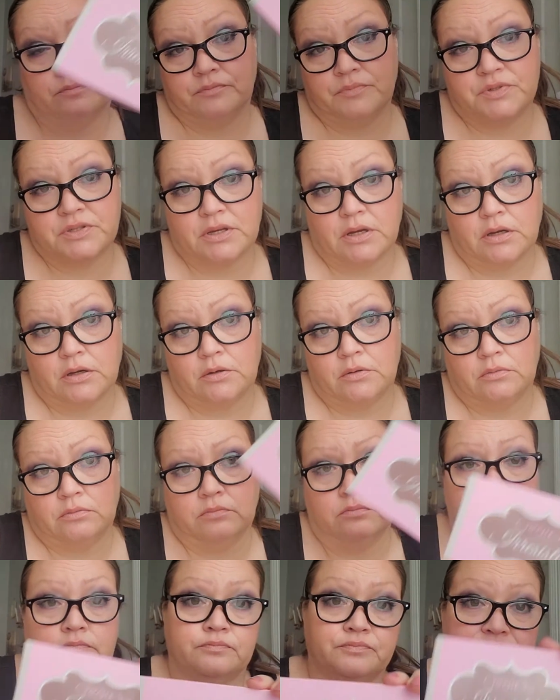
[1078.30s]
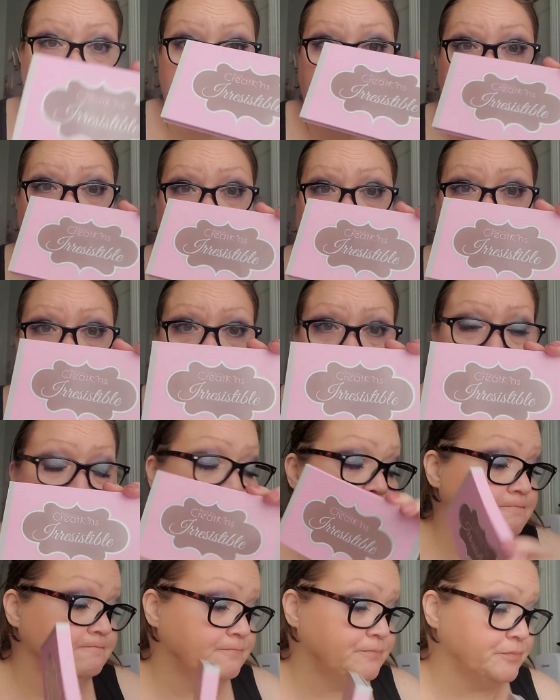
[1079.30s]
So, yeah.
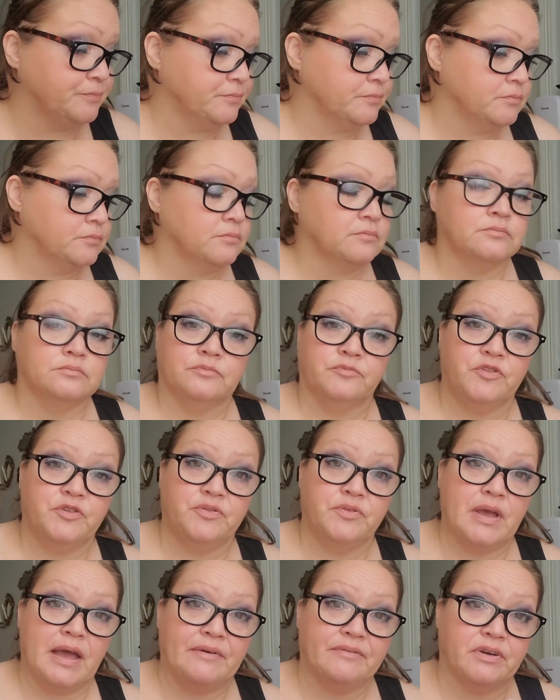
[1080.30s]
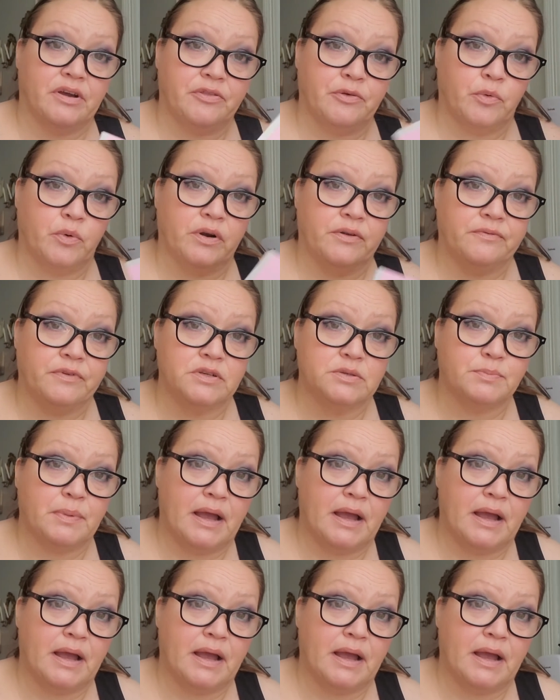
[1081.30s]
You have either one of those